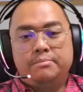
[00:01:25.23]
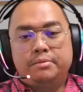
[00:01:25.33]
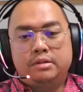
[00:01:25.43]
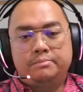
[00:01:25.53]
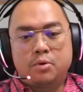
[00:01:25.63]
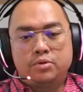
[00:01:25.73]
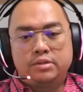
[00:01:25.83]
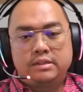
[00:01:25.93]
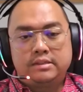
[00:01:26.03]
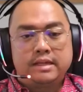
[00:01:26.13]
So
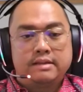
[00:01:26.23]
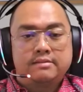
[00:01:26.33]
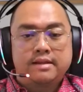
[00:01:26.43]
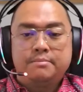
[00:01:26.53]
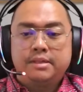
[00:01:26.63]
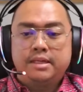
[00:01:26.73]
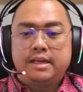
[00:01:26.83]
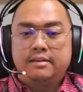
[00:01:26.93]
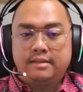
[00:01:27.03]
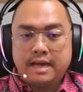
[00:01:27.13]
healing presupposes
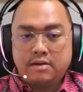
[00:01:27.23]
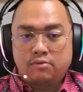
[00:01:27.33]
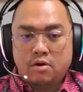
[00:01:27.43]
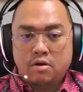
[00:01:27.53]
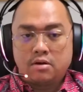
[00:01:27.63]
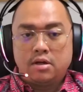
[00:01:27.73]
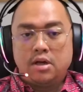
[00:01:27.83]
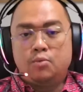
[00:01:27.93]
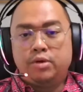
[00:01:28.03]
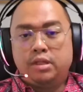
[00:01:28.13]
that something has
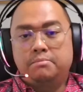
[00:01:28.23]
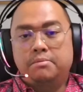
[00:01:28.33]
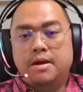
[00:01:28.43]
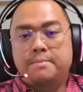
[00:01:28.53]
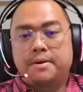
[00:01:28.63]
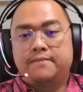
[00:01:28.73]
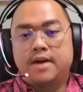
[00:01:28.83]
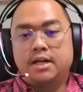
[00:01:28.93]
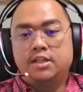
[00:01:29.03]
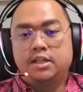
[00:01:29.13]
gone wrong with the
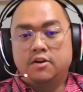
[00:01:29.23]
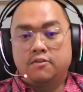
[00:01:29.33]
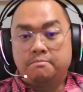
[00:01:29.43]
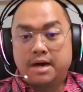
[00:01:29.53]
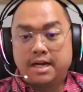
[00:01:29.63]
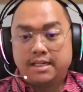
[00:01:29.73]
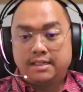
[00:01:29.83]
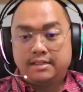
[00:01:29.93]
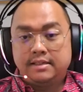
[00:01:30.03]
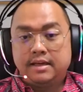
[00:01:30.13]
proper functioning
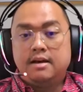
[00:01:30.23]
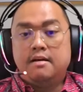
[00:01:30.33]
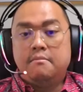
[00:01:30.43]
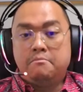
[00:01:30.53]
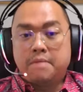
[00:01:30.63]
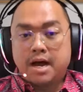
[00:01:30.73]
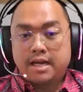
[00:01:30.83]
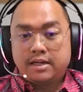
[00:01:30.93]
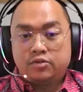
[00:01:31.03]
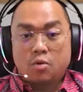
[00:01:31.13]
of bodies,
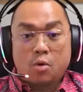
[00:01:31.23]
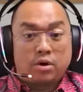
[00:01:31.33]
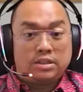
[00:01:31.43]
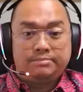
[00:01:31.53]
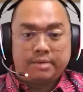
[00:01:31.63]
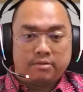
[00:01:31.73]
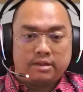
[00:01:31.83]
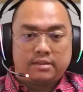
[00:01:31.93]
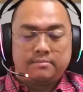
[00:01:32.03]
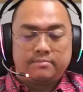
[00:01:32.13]
minds,
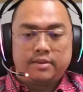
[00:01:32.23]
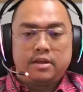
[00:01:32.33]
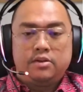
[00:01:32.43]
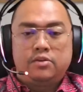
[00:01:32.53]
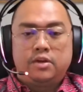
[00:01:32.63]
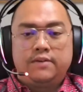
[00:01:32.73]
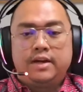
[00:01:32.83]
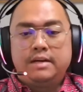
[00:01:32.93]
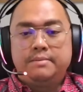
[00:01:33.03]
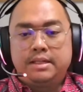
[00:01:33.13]
or spirits.
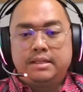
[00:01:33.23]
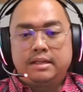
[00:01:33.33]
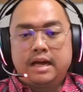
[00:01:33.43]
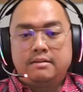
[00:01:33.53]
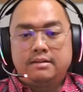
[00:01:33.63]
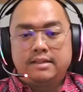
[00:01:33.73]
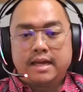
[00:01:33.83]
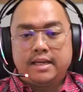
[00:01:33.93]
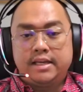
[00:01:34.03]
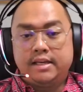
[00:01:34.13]
So the
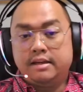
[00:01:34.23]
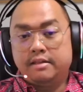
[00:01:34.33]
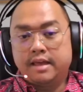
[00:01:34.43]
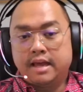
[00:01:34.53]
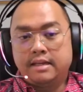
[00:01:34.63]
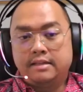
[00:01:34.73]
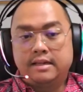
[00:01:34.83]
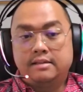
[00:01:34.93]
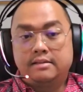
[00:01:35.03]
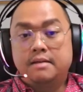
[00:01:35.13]
fundamental understanding
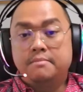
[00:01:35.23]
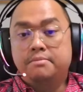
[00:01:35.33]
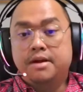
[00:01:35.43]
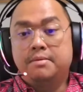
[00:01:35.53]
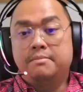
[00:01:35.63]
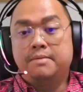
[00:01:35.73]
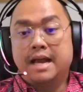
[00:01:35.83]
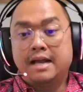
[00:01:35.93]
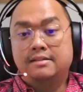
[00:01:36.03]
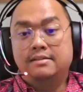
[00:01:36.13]
here then is that
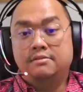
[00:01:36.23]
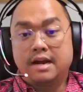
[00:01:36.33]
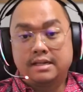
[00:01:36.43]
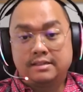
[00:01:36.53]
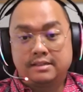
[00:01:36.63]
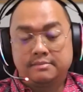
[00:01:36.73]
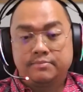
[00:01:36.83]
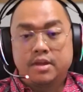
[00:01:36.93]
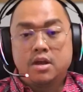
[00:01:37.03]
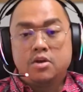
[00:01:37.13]
some problem has
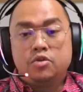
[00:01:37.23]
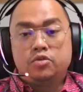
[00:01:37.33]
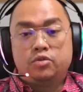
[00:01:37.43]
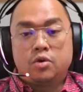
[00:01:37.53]
arisen.